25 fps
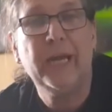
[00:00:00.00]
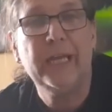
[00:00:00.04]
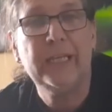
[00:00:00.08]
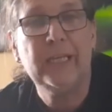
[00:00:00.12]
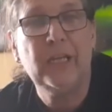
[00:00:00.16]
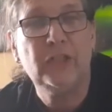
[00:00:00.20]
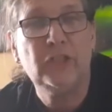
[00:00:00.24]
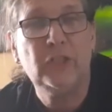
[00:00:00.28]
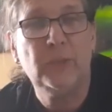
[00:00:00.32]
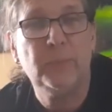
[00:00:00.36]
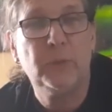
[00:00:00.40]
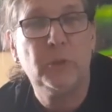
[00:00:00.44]

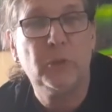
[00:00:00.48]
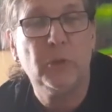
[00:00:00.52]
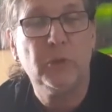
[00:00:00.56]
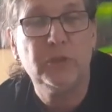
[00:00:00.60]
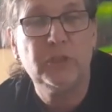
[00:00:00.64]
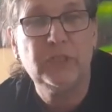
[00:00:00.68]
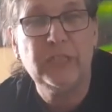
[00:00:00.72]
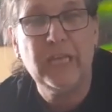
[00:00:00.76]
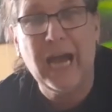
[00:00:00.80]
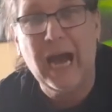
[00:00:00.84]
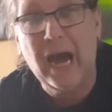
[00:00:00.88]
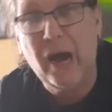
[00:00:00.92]
energy
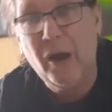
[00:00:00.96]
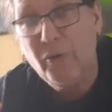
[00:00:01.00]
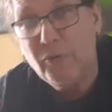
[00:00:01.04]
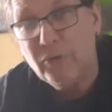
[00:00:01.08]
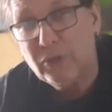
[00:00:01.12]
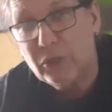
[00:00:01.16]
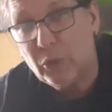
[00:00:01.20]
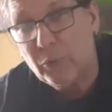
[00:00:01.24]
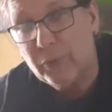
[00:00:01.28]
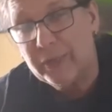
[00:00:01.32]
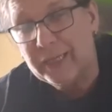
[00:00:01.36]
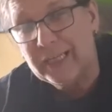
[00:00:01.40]
because your
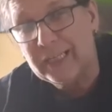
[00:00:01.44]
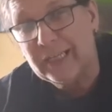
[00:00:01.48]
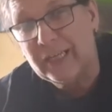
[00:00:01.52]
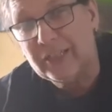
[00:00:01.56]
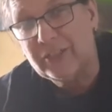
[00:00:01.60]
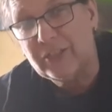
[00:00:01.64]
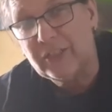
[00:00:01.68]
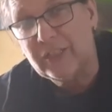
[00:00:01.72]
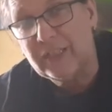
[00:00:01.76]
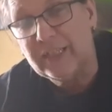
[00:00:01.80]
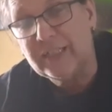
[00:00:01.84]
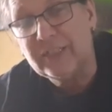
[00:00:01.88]
outgoing
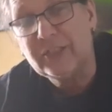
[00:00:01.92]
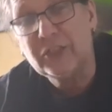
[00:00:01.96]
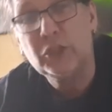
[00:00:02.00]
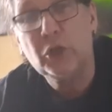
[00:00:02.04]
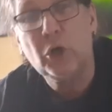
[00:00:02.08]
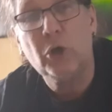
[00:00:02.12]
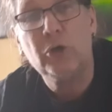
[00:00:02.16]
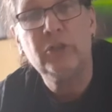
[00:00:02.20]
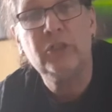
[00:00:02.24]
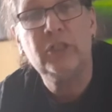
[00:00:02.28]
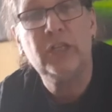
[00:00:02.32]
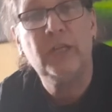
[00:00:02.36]
energy is
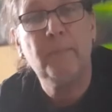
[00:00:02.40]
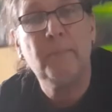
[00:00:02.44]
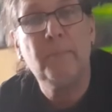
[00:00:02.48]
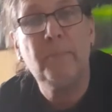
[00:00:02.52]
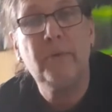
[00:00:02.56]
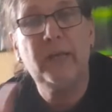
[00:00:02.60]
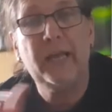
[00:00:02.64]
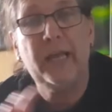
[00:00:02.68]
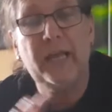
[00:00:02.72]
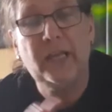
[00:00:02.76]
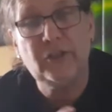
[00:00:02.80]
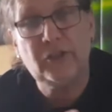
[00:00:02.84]

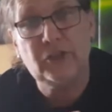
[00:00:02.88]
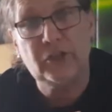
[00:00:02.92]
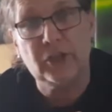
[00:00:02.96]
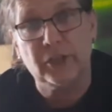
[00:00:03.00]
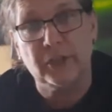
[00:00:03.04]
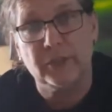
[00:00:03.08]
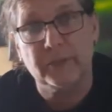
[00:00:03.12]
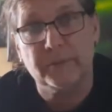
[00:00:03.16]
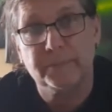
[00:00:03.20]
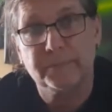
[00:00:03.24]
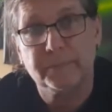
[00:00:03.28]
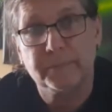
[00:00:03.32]

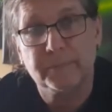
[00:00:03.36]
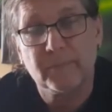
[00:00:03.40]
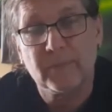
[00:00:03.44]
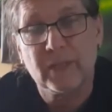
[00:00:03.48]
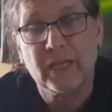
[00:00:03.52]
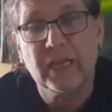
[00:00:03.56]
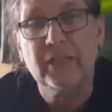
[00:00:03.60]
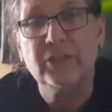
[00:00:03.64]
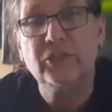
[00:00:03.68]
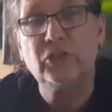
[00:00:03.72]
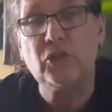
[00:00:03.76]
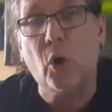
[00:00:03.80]
contemplation.
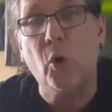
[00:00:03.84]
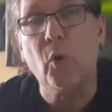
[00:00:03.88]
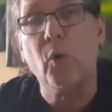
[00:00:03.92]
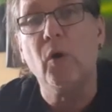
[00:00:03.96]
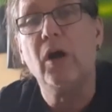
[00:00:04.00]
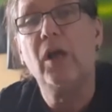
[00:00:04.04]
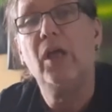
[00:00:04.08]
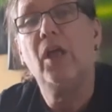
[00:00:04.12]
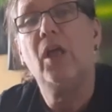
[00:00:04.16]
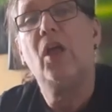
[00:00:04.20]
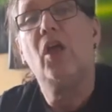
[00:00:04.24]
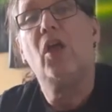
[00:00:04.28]
So,
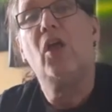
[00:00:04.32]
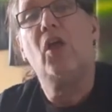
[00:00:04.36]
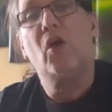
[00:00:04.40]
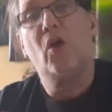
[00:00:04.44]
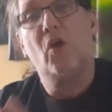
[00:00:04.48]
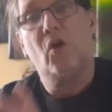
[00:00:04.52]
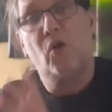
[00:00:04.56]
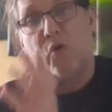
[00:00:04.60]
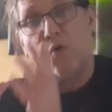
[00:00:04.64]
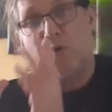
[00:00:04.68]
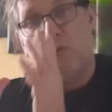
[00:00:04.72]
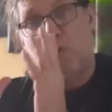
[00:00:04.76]

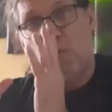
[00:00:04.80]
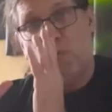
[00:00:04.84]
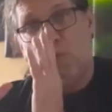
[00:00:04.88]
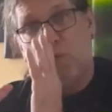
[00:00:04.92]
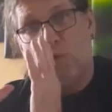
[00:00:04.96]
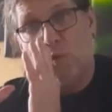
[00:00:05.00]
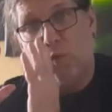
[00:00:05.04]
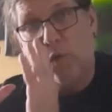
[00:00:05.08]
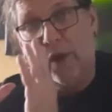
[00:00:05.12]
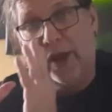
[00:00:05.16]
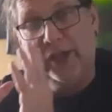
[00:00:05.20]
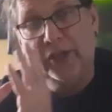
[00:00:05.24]

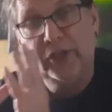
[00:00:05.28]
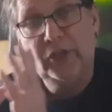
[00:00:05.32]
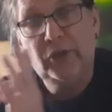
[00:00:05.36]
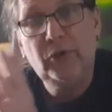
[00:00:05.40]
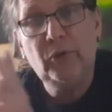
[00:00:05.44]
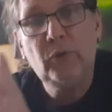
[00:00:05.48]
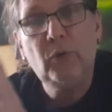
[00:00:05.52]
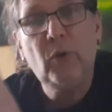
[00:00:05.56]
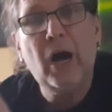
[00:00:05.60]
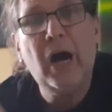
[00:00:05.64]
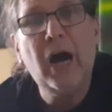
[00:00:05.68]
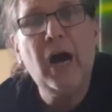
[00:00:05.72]
when
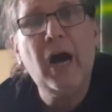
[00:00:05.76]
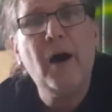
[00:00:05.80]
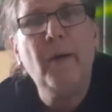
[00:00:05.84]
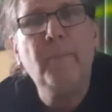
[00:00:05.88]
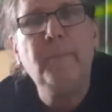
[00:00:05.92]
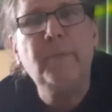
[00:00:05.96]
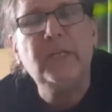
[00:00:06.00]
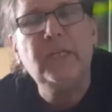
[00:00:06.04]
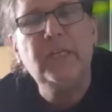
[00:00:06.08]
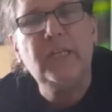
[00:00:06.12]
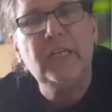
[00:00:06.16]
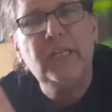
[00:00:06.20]
you are
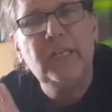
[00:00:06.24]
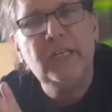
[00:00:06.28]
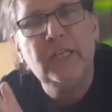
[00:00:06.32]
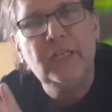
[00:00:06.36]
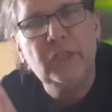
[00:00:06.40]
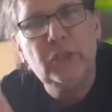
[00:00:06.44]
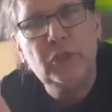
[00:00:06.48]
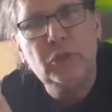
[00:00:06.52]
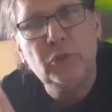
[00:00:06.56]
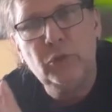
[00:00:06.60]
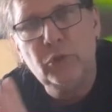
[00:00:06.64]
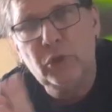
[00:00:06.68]

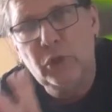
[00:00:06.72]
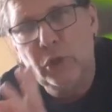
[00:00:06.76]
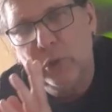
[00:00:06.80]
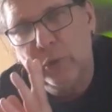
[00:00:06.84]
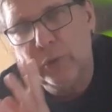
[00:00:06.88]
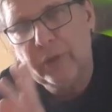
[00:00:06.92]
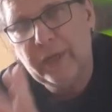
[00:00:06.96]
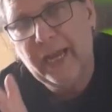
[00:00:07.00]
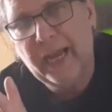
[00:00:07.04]
beginning to look